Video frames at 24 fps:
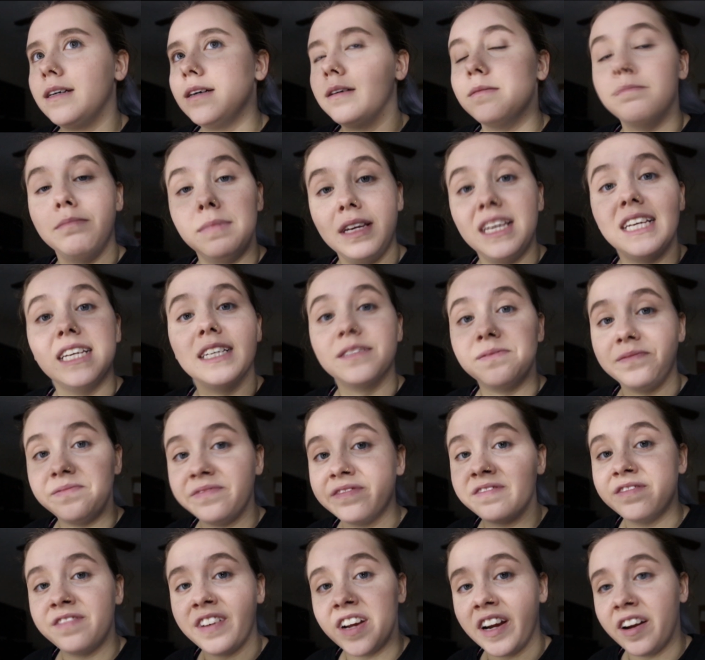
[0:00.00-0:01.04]
me.
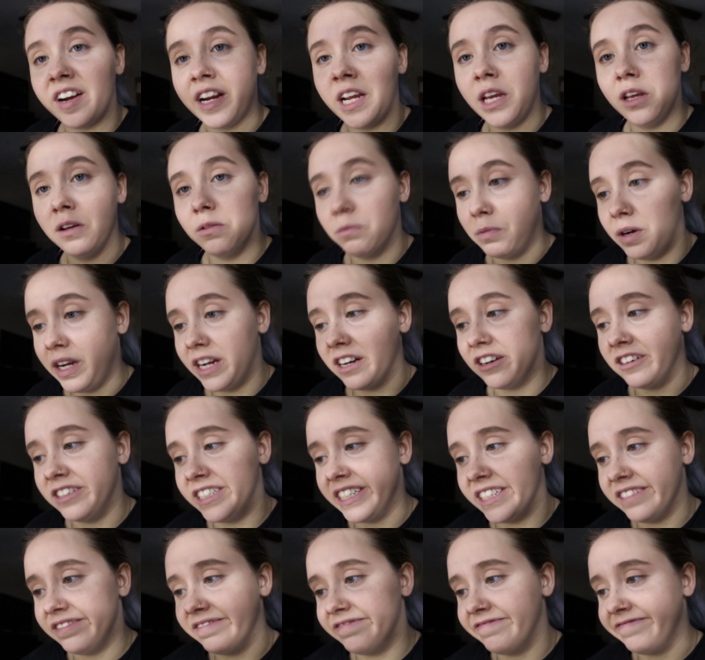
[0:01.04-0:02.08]
Very weird,
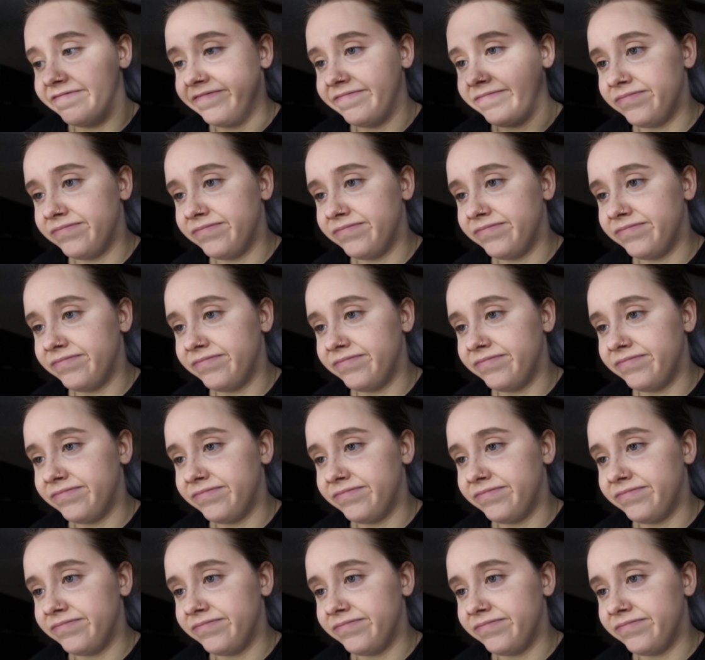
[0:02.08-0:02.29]
and